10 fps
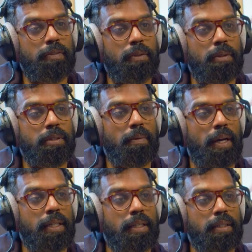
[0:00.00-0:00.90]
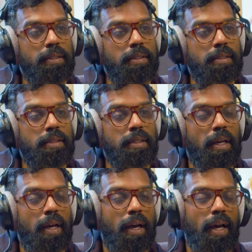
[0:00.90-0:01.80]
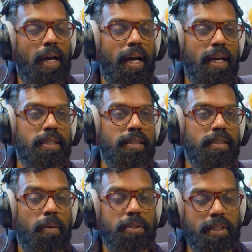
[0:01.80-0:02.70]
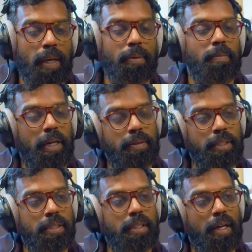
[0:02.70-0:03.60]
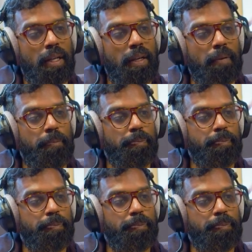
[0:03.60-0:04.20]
Force Awakens and I was sat with my oldest son.